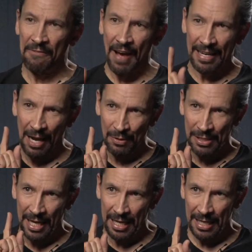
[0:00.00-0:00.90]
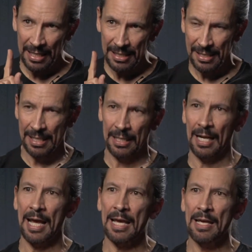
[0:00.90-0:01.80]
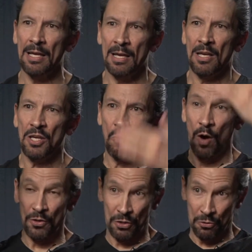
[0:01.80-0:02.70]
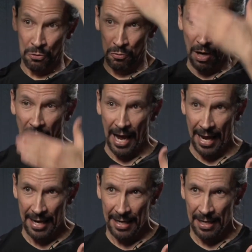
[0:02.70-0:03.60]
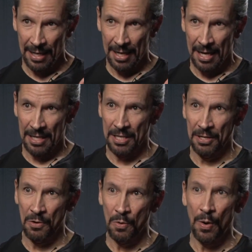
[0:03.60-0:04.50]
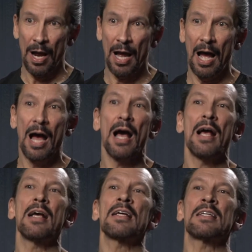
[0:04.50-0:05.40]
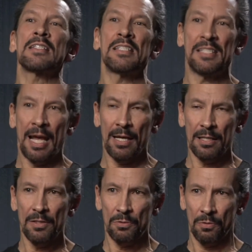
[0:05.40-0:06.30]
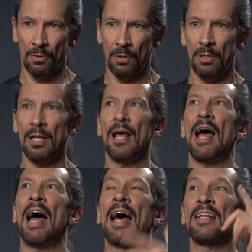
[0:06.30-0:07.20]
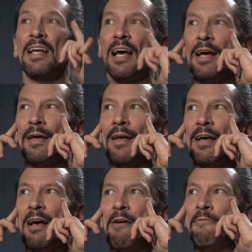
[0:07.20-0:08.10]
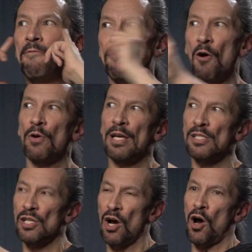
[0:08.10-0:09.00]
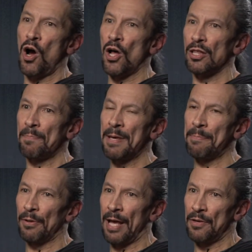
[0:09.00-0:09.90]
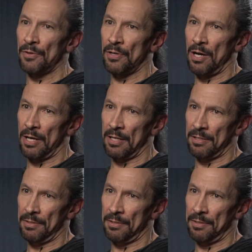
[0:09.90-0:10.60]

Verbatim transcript: In fact, I would say instantly you want to try to stay in control and focus on the people that you're talking